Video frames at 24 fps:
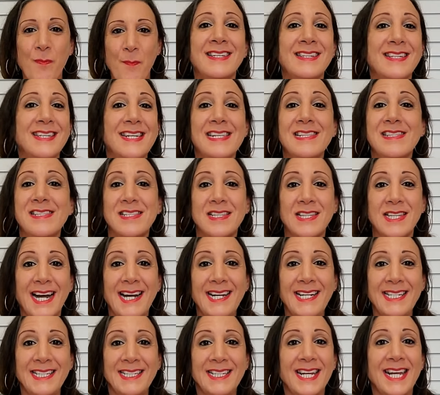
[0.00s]
It's
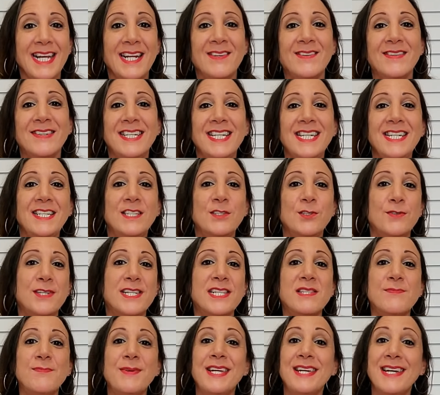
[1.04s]
light, airy,
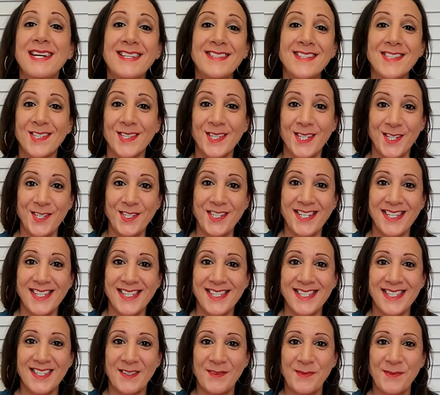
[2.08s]
crispy, and
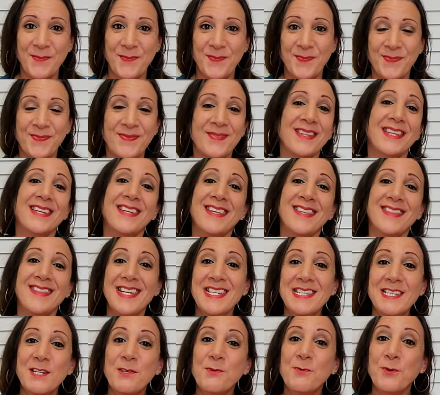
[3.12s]
delicious.
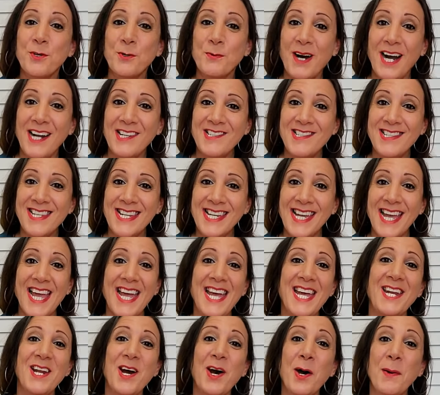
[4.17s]
Thank you for watching
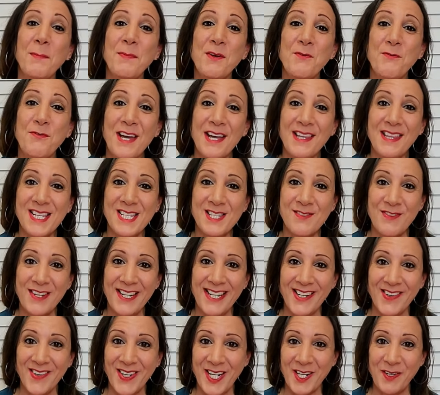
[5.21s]
and hope you found this
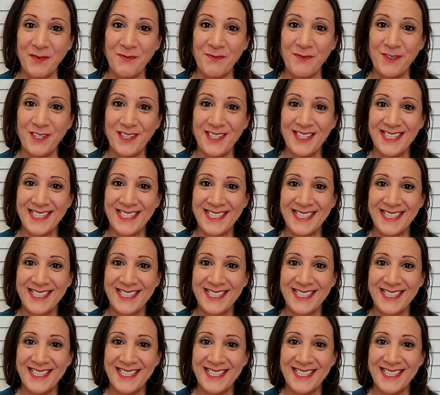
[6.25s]
video helpful.